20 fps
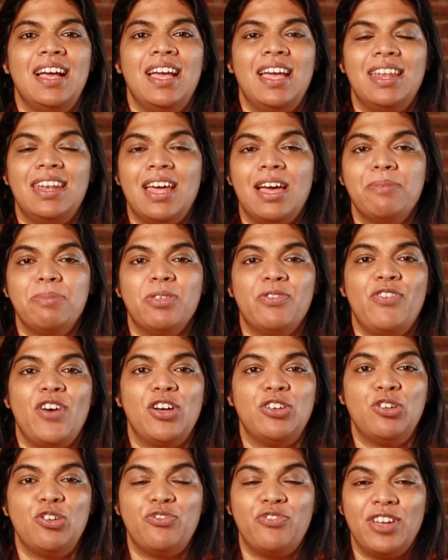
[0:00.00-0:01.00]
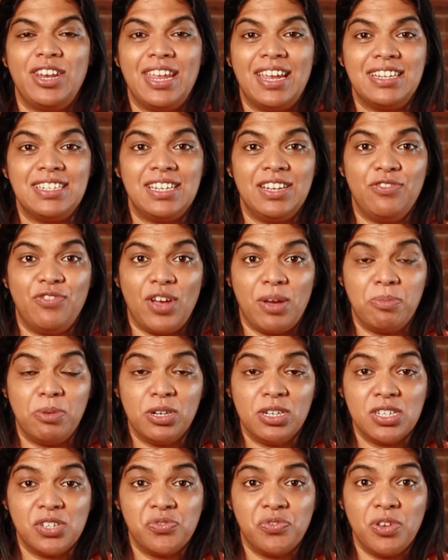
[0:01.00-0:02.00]
and I'm the founder of Financially
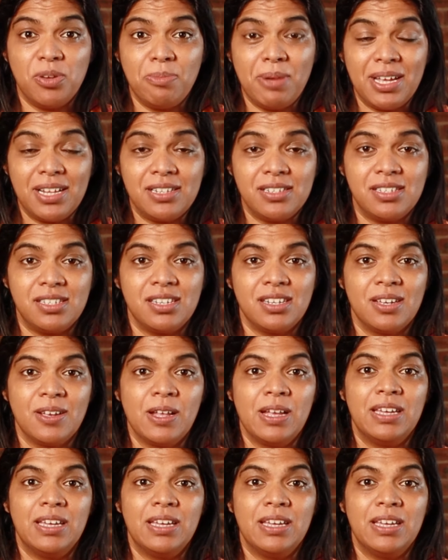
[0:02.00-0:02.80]
Fabulous Females.